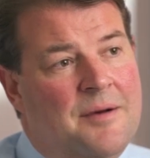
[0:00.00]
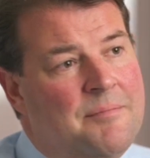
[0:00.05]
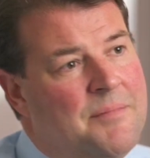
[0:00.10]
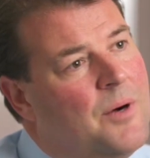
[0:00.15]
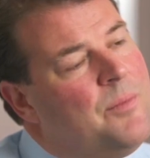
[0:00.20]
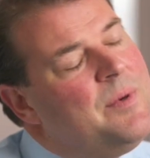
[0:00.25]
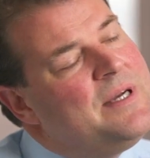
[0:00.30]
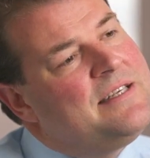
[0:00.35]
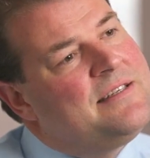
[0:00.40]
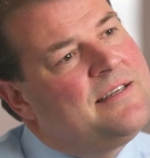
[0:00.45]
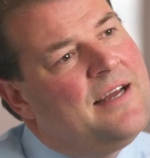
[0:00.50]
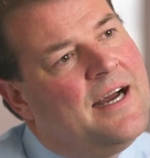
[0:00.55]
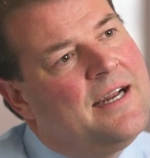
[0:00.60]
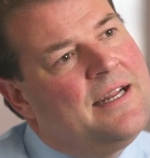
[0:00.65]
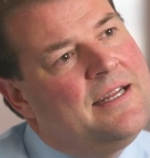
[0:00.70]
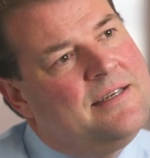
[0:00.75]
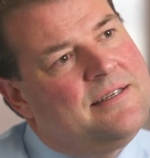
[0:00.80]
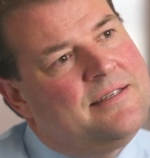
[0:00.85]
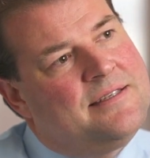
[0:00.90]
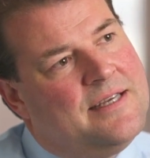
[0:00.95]
but we're
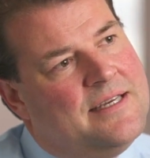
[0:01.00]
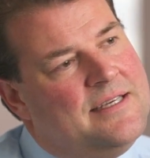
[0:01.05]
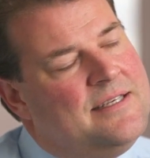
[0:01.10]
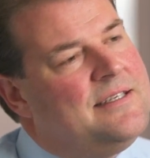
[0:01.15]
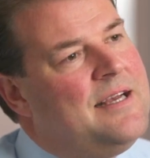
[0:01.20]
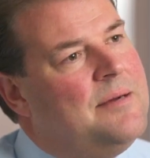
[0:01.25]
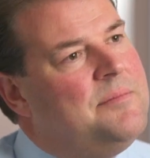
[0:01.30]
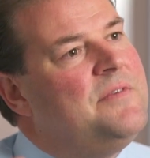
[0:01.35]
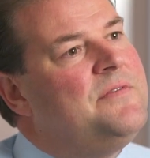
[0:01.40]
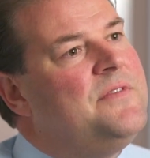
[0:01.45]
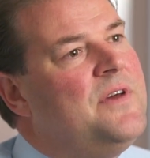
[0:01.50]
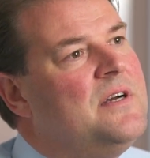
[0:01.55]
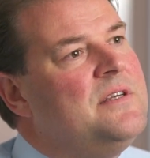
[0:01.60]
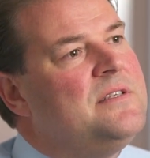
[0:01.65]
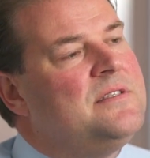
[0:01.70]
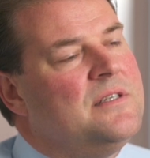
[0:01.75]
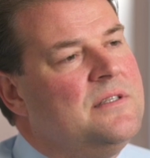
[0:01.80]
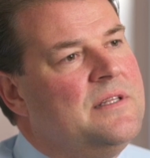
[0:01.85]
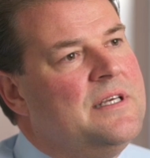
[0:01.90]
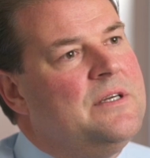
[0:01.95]
starting to see some of
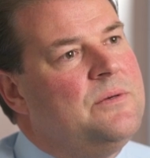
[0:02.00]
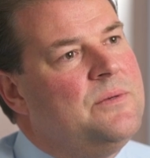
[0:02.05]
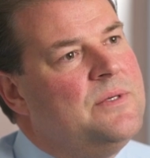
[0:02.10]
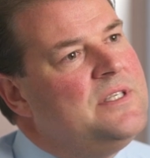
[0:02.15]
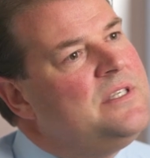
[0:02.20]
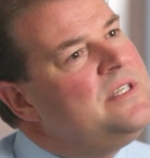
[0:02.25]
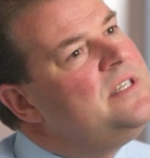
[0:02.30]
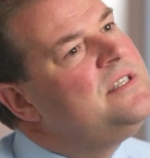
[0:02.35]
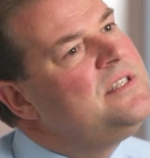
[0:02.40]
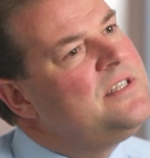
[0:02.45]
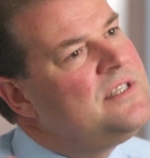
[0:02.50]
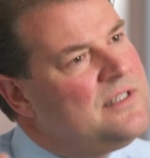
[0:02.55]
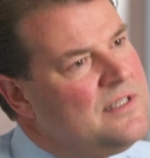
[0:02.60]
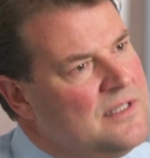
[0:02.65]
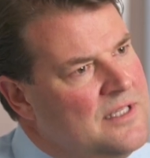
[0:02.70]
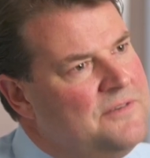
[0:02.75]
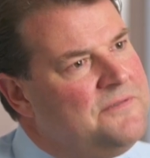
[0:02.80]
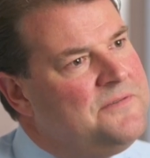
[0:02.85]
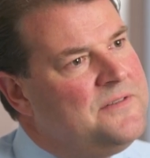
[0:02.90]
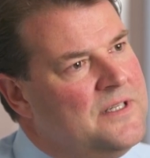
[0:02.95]
those delinquencies just
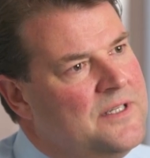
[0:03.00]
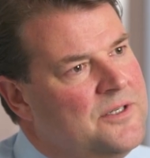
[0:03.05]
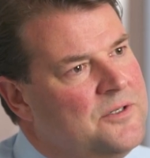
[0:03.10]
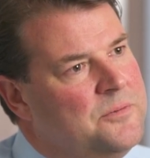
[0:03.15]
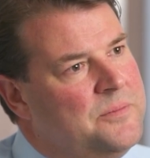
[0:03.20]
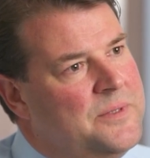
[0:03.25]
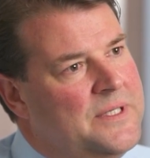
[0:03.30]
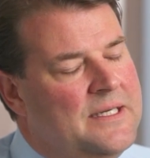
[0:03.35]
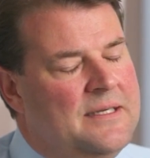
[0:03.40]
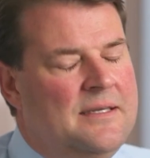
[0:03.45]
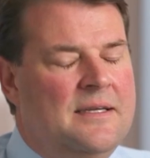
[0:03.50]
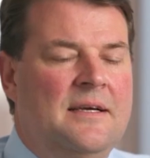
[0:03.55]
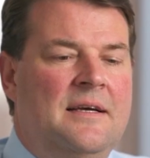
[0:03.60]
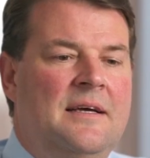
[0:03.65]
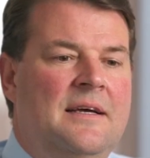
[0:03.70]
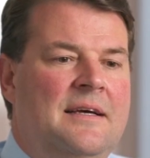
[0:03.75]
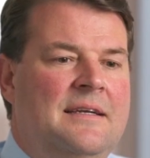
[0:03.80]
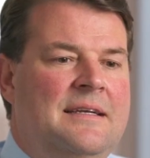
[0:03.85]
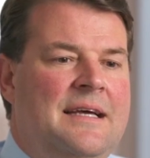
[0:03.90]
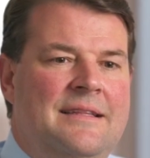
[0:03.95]
lift a little bit.
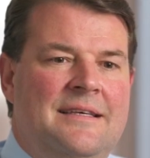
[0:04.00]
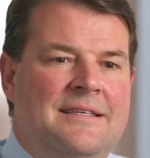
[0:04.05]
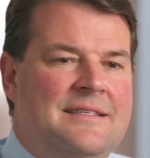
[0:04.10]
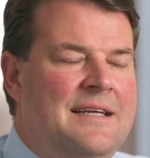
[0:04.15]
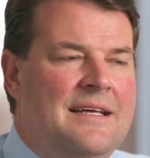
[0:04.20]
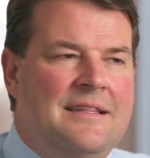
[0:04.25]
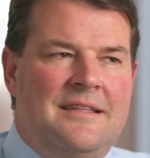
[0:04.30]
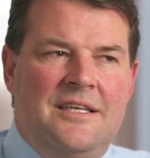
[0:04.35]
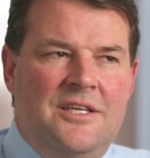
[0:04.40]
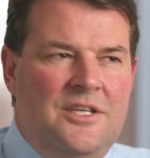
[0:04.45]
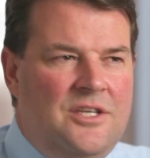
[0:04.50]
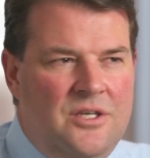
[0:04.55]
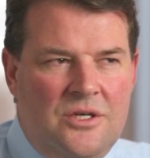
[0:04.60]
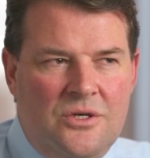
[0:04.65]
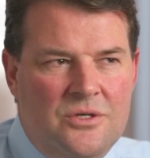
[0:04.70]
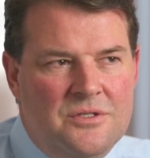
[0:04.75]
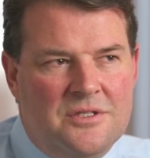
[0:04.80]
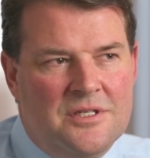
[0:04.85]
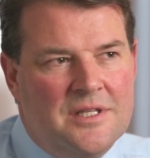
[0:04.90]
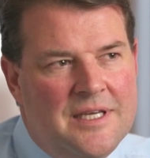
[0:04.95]
Now, there's nothing
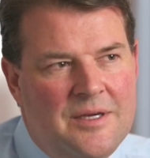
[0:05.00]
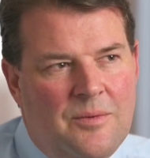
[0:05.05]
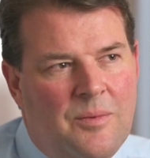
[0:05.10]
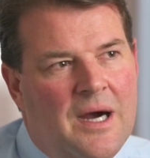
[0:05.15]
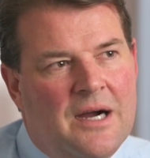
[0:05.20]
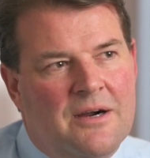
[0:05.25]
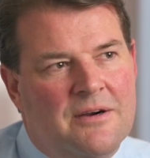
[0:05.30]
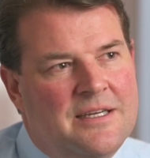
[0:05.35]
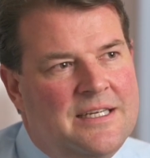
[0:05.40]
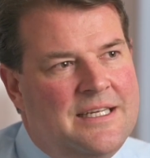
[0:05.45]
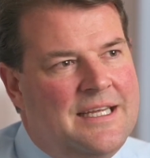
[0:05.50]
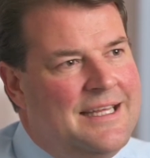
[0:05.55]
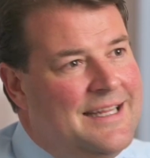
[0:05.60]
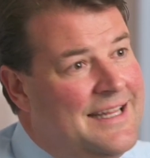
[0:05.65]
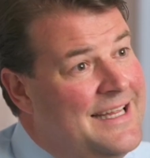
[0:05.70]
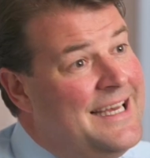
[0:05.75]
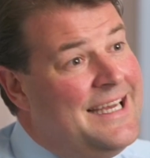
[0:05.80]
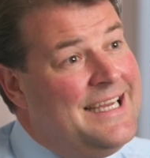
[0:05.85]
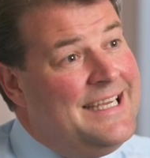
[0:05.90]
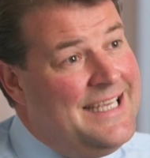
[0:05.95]
hugely worrying
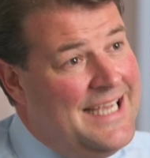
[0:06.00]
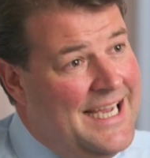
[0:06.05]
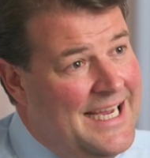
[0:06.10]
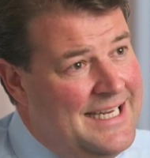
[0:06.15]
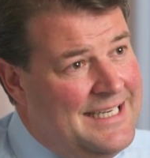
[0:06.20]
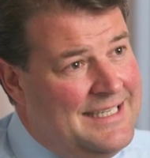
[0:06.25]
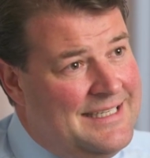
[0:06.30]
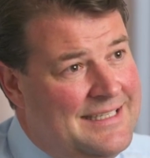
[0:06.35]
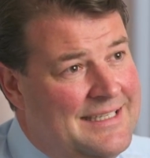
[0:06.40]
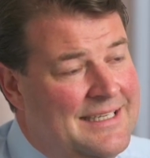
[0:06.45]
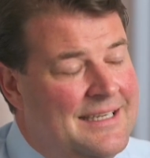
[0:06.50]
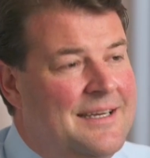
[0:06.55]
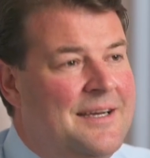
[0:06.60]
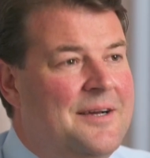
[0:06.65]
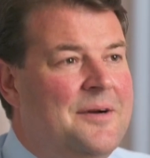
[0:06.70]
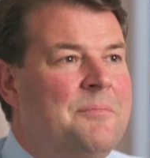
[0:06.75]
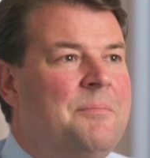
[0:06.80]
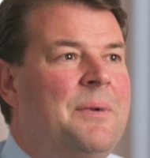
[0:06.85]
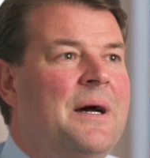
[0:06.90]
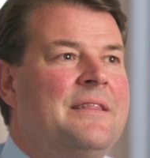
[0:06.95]
there yet,
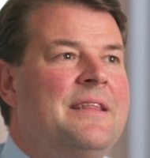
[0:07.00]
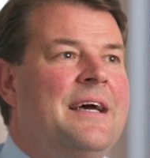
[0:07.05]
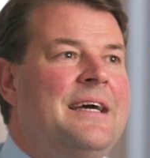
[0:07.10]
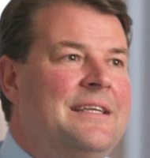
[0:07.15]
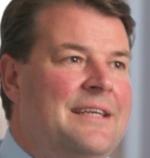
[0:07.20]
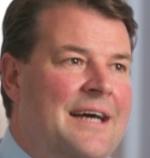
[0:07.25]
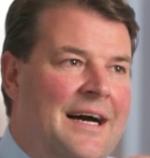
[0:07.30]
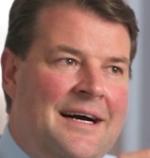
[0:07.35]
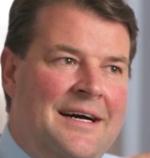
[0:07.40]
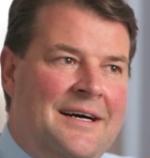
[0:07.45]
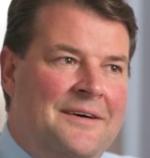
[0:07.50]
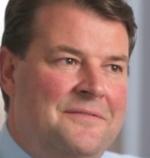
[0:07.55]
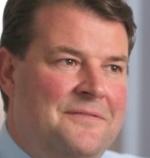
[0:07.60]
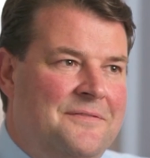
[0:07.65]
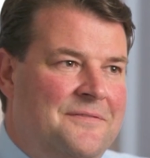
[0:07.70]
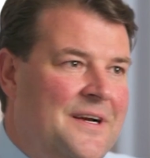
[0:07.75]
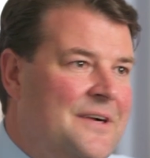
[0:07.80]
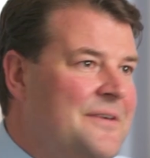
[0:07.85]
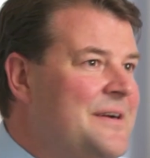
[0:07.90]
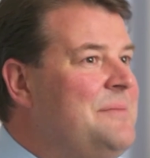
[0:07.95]
but they are
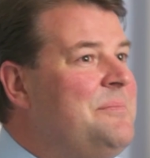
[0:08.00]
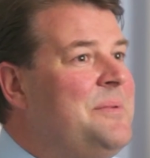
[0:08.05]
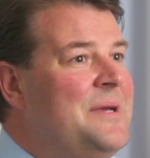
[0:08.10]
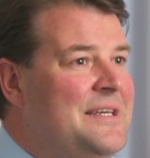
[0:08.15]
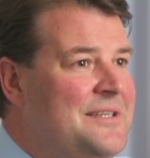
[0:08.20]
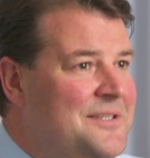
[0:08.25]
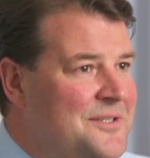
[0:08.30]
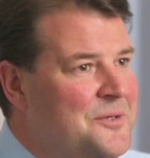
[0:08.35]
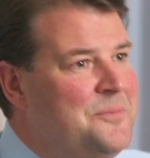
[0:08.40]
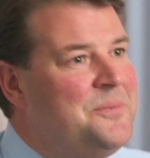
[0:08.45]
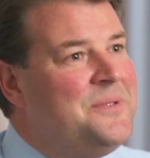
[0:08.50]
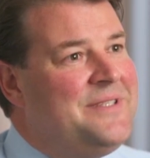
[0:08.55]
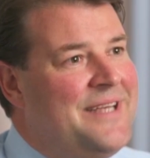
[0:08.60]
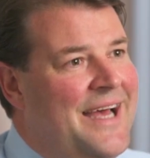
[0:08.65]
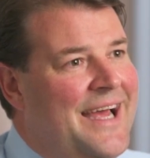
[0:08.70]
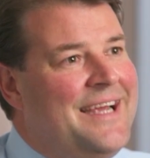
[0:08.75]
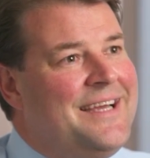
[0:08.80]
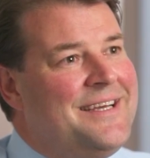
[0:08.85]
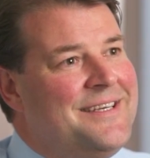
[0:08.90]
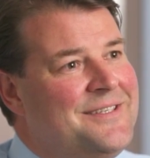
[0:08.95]
very big super
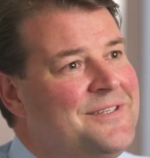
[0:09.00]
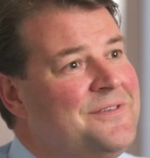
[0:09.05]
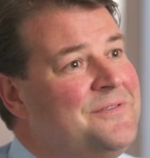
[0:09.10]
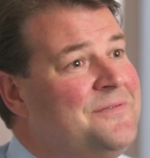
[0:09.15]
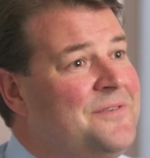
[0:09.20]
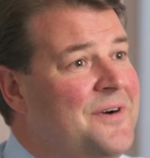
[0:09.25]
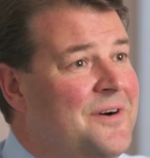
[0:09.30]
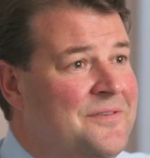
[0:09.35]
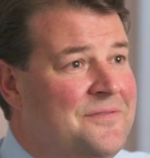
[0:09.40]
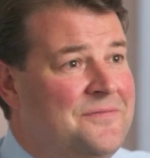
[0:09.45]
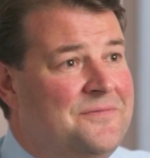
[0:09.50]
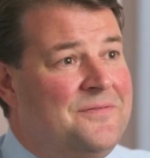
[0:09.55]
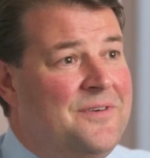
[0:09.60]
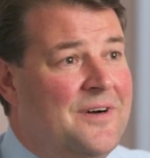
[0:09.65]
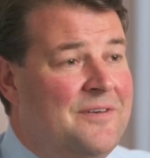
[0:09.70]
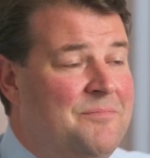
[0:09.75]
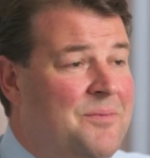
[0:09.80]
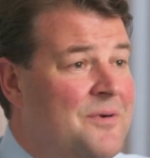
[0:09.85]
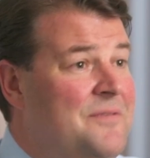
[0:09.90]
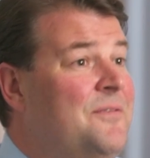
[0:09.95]
tankers of, of,
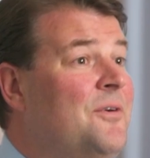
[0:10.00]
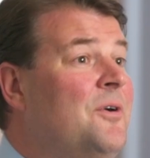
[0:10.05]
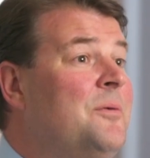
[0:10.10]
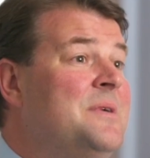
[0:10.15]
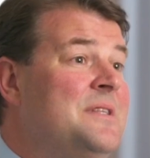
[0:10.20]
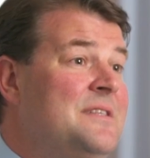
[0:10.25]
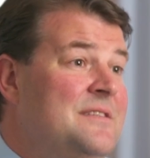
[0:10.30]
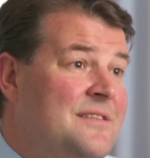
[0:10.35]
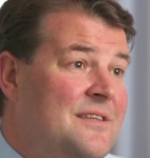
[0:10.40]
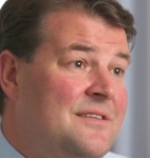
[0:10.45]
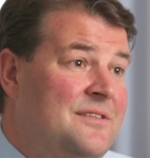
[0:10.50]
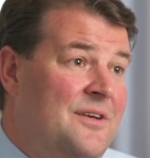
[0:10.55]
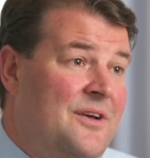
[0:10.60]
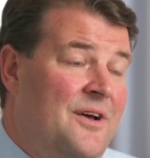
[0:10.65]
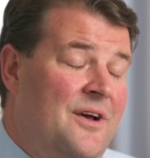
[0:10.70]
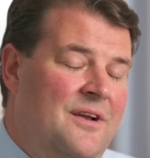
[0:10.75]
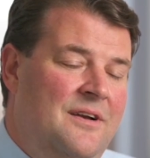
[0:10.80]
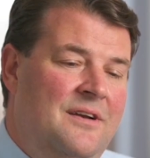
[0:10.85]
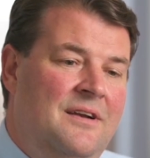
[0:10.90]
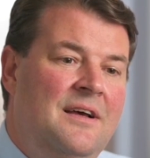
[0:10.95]
of performance to
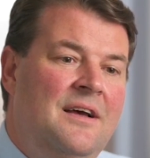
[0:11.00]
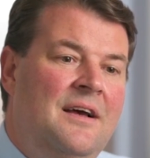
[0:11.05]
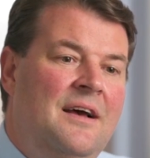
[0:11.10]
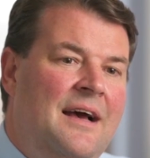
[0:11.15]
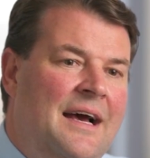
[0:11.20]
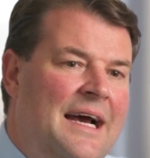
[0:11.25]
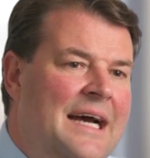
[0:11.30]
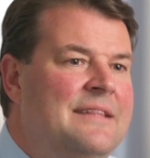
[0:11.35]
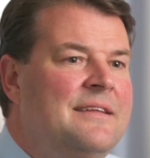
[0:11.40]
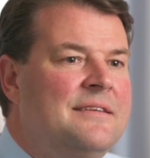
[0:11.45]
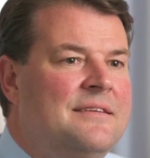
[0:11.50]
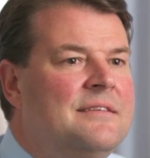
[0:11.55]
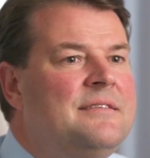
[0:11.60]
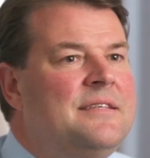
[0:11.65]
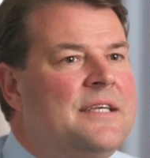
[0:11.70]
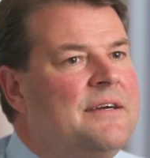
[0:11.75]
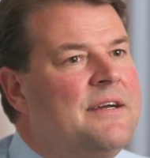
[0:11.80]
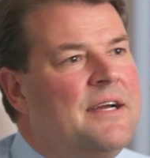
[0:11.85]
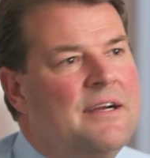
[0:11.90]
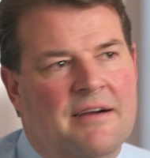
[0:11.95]
turn, and the
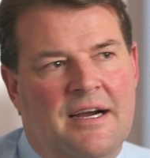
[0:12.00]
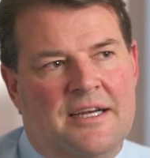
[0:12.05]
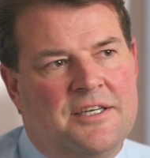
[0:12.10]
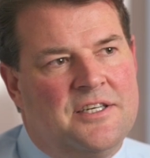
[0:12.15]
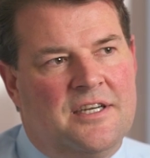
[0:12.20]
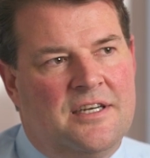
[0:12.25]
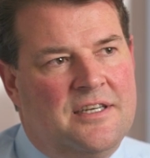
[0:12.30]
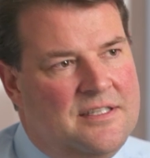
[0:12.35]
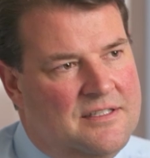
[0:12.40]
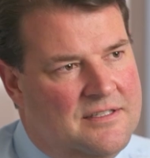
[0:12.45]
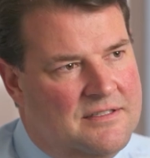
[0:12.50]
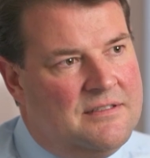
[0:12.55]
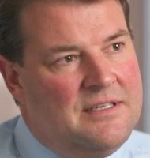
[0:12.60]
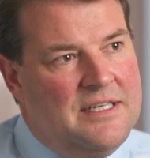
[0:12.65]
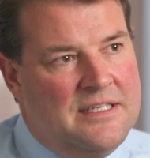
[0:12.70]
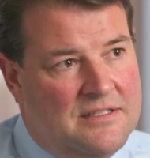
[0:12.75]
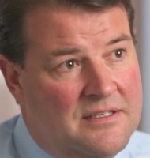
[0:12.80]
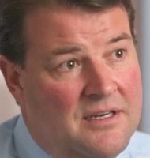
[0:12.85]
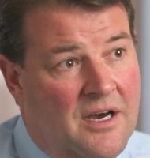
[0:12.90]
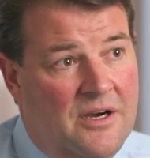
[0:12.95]
deterioration is,
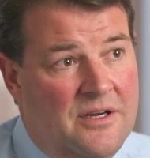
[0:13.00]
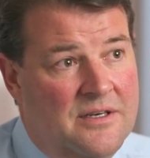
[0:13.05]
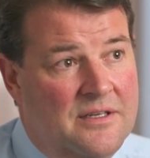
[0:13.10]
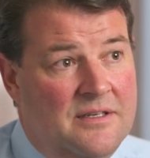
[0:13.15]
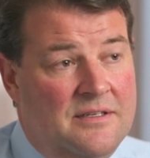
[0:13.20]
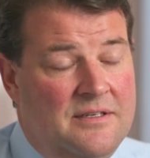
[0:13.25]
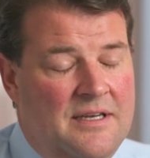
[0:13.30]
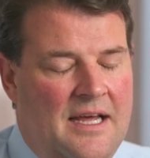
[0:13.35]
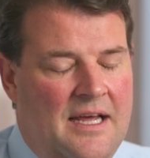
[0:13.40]
is noted.